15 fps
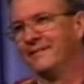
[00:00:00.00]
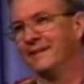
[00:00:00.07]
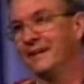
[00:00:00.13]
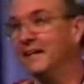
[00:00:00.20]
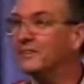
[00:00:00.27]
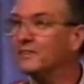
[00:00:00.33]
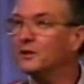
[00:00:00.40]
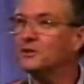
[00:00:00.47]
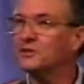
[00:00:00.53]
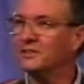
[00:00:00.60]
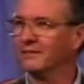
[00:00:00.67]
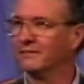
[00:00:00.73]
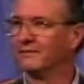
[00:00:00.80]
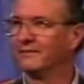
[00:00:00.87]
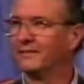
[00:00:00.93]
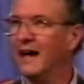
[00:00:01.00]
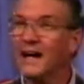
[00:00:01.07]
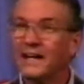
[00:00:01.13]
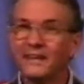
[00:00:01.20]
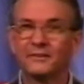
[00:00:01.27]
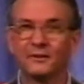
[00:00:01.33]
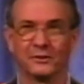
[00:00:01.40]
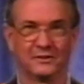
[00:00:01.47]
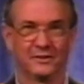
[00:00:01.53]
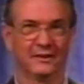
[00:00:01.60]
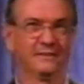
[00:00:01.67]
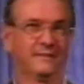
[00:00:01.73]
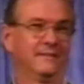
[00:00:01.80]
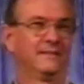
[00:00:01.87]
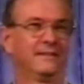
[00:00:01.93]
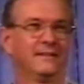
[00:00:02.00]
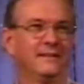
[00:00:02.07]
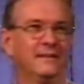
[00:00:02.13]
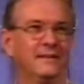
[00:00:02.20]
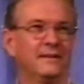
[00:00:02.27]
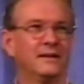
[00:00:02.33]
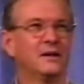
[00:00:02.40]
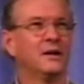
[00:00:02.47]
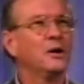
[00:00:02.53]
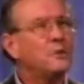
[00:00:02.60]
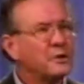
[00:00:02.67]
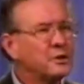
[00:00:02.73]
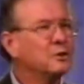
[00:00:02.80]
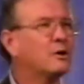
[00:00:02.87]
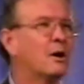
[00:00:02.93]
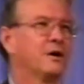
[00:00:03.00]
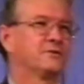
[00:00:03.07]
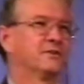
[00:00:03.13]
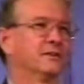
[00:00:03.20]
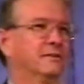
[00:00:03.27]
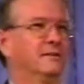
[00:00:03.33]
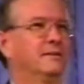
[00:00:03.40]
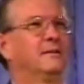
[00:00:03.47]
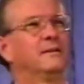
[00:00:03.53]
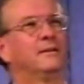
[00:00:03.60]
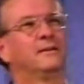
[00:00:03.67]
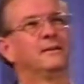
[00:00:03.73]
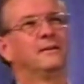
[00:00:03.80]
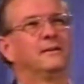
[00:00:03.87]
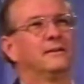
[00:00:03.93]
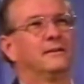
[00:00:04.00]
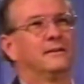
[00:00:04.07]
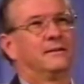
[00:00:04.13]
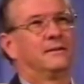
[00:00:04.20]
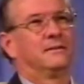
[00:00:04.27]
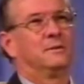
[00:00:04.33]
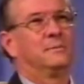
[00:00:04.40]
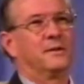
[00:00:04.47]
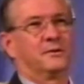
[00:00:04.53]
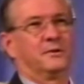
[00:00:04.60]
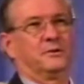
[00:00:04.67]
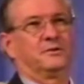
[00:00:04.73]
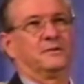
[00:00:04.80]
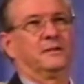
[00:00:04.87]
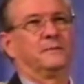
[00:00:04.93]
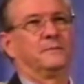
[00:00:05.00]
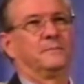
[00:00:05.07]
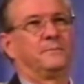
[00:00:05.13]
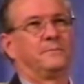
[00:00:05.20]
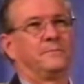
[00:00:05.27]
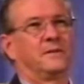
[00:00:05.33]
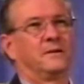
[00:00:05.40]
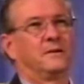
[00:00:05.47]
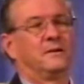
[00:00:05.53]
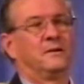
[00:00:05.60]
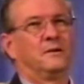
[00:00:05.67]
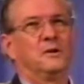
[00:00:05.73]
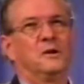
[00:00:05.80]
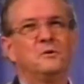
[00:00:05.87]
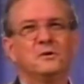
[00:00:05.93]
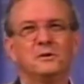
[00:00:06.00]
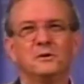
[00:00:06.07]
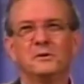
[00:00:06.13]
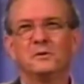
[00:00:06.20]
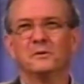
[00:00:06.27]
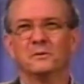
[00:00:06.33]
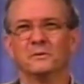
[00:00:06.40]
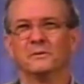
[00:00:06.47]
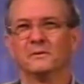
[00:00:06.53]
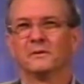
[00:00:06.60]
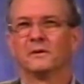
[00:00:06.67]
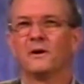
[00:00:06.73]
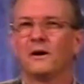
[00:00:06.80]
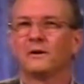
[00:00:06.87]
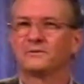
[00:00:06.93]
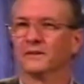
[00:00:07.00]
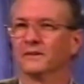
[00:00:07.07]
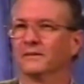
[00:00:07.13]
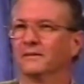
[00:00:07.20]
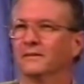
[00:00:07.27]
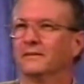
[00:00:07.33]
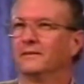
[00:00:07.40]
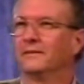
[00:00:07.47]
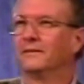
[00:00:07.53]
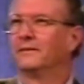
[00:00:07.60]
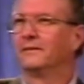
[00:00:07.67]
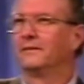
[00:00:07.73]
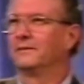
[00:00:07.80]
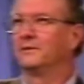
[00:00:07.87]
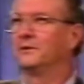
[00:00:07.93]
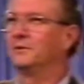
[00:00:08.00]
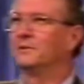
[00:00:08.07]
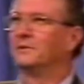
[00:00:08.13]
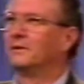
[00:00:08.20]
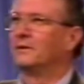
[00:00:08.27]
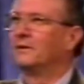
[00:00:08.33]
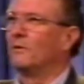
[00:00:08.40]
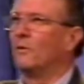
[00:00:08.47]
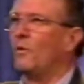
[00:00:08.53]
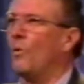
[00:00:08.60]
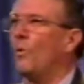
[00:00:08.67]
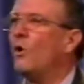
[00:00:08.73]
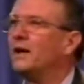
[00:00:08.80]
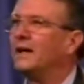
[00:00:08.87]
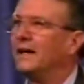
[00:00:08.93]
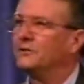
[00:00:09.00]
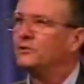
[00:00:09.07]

You get thirsty. I get thirsty. Who are you causing to be thirsty? Who are you causing to want a